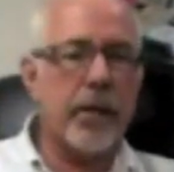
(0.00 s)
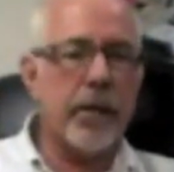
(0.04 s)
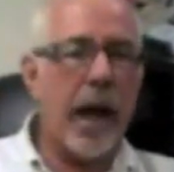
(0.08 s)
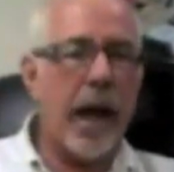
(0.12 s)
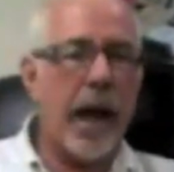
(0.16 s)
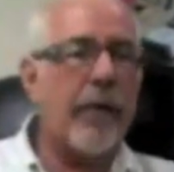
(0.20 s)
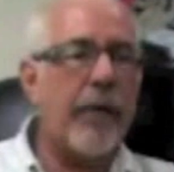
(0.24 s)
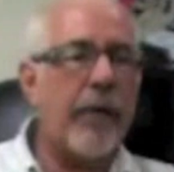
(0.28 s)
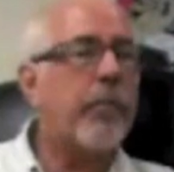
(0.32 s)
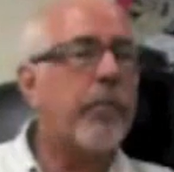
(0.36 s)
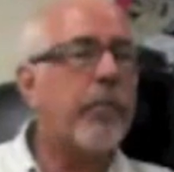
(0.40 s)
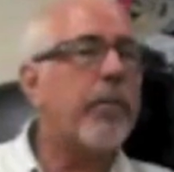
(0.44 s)

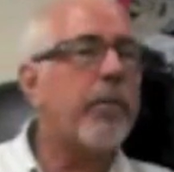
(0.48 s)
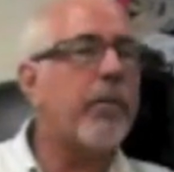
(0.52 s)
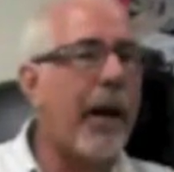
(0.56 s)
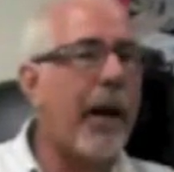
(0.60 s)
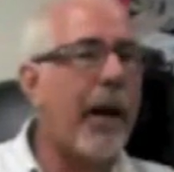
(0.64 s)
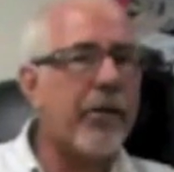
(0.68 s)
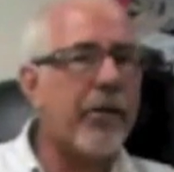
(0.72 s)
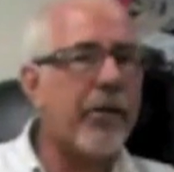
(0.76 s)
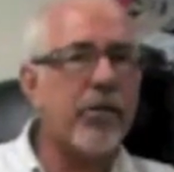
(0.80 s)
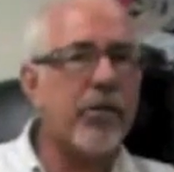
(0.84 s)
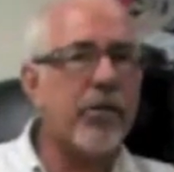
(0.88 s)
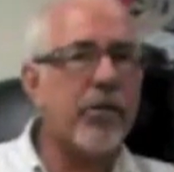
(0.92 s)
you have to be
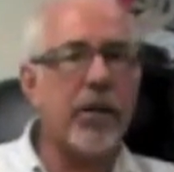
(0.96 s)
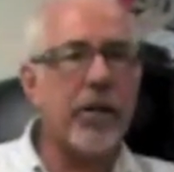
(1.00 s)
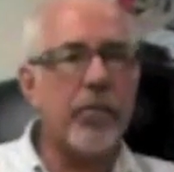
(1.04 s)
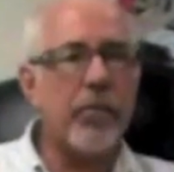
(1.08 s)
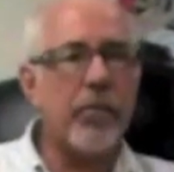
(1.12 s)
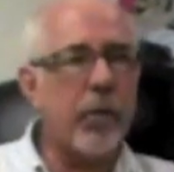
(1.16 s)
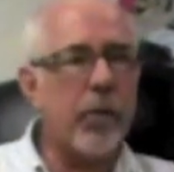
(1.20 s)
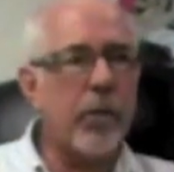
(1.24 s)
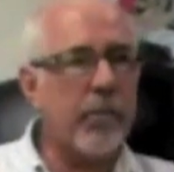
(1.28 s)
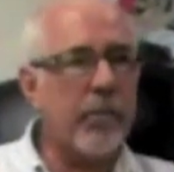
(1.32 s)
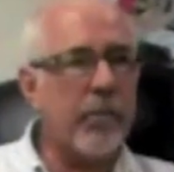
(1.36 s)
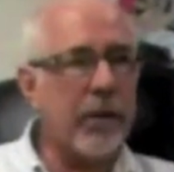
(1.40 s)
passionate
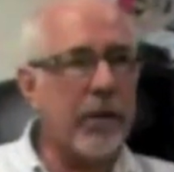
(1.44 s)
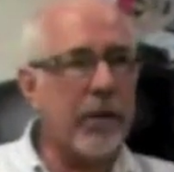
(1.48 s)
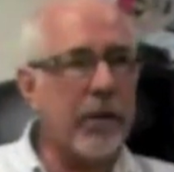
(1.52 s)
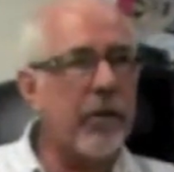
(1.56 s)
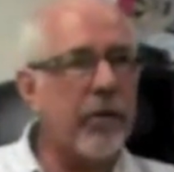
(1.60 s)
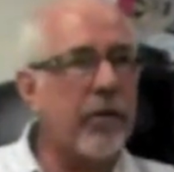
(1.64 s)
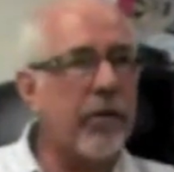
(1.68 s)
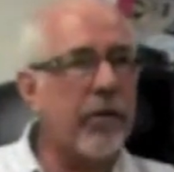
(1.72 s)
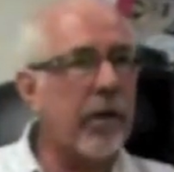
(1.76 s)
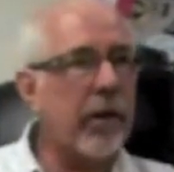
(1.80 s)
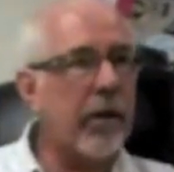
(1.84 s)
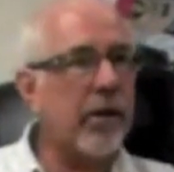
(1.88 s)
about the
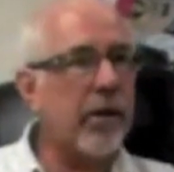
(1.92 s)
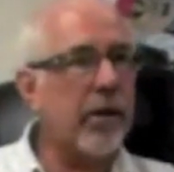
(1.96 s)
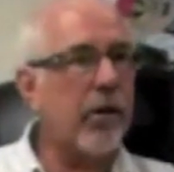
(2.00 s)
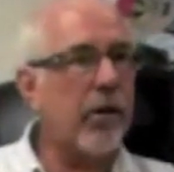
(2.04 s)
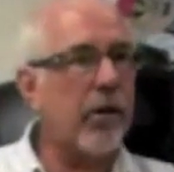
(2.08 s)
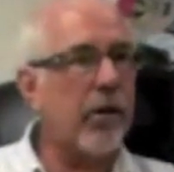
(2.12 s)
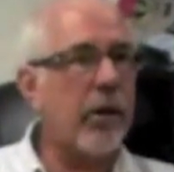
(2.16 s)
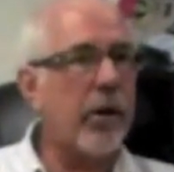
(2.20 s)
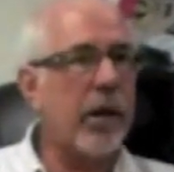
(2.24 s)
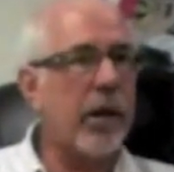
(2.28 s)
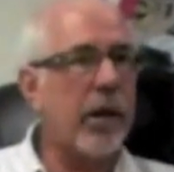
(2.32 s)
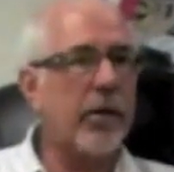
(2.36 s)
business that
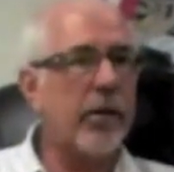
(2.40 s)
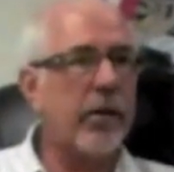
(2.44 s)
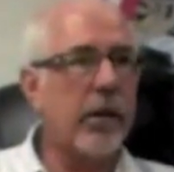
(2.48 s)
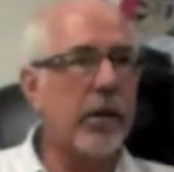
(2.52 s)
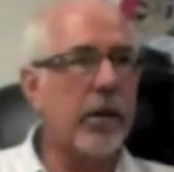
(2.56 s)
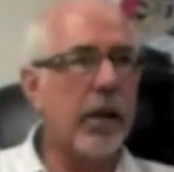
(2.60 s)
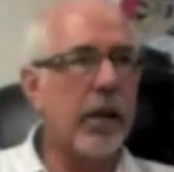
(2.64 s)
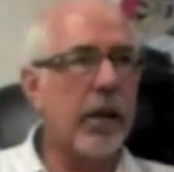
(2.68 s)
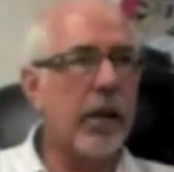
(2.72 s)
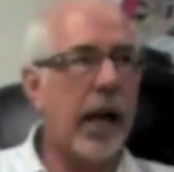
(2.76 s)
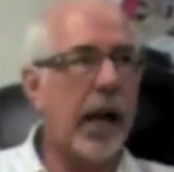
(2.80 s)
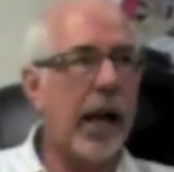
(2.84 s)
you're going
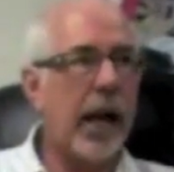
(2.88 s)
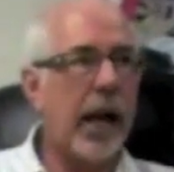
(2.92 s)
into,